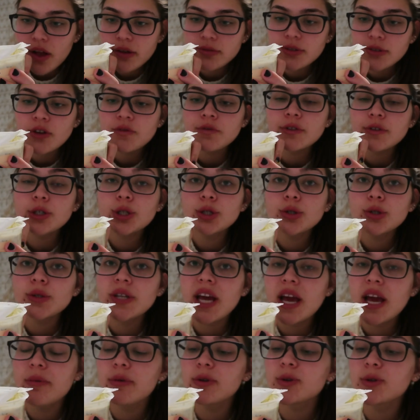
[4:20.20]
So for two
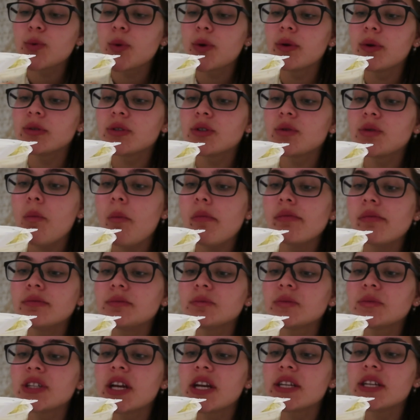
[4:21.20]
tablespoons,
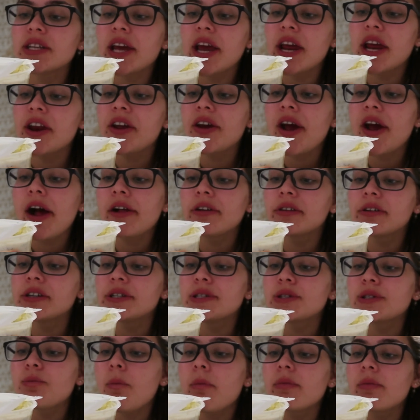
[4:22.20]
it has 80
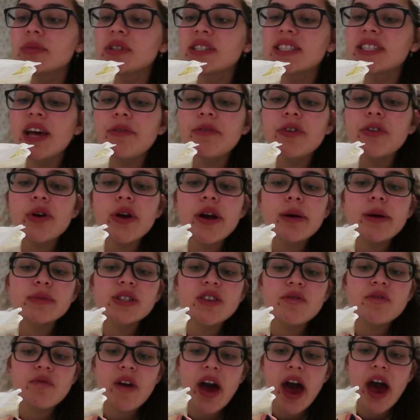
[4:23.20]
calories, 7
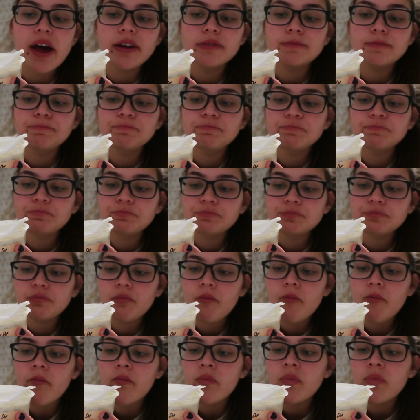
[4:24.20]
grams of fat,
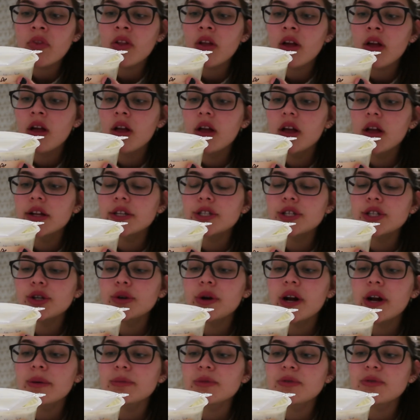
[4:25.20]
2
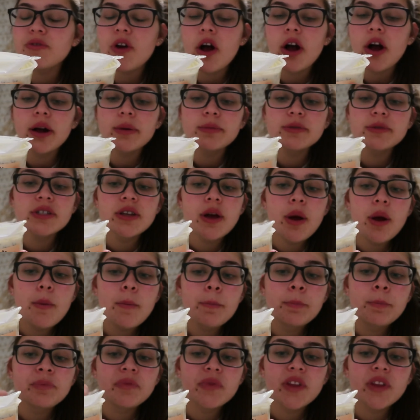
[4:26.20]
grams of carbs,
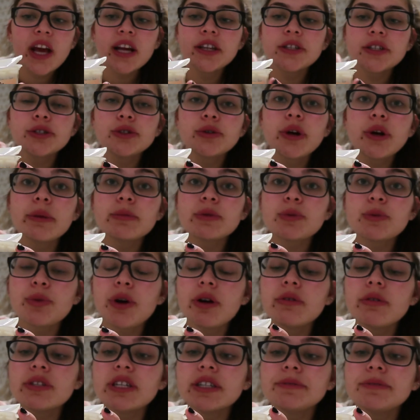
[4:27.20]
and 2 grams of
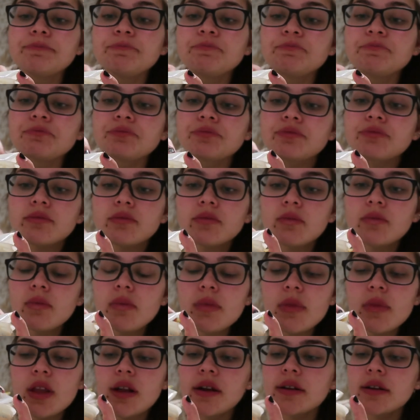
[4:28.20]
protein.
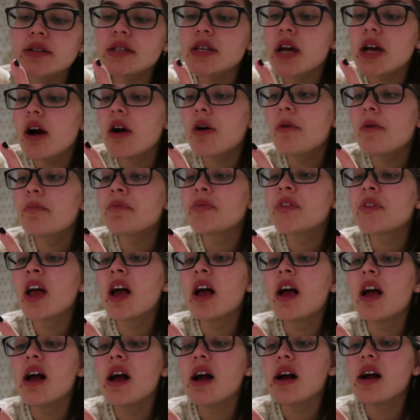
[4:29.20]
So,
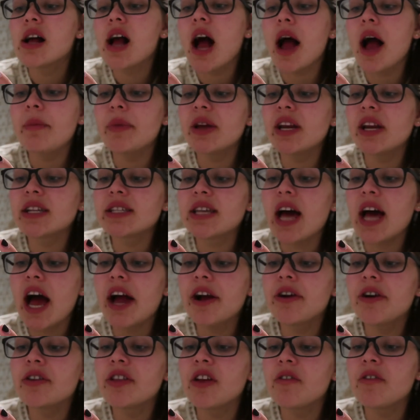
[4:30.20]
I mean, it's
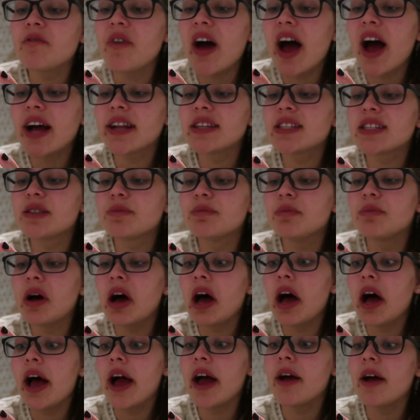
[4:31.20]
higher in the fats,
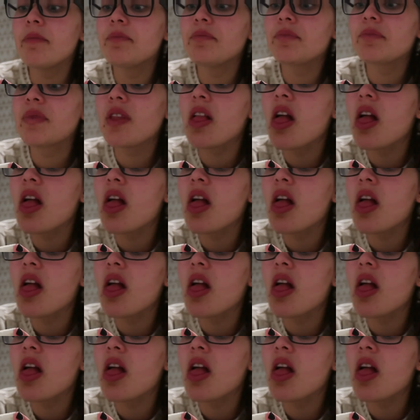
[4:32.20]
but